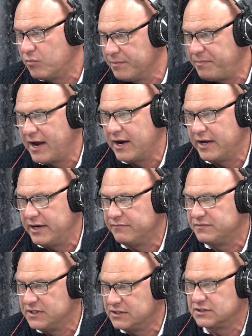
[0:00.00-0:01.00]
repair it
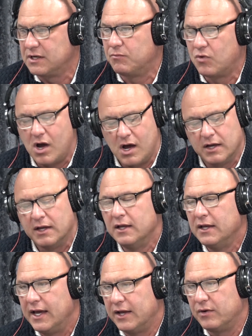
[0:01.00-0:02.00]
if there's something wrong
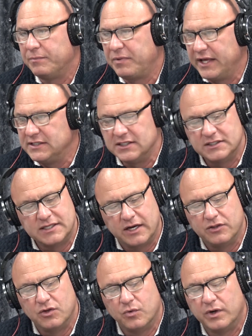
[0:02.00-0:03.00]
and replace it instead
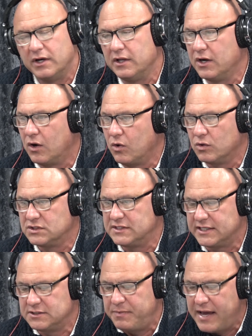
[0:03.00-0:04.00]
of doing, you know, a whole
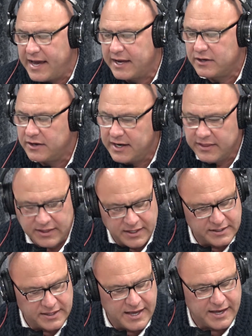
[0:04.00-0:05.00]
6-pack or anything
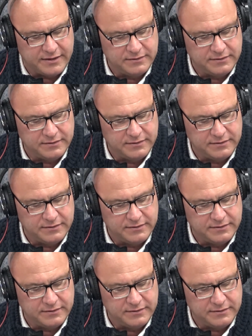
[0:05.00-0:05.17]
like that.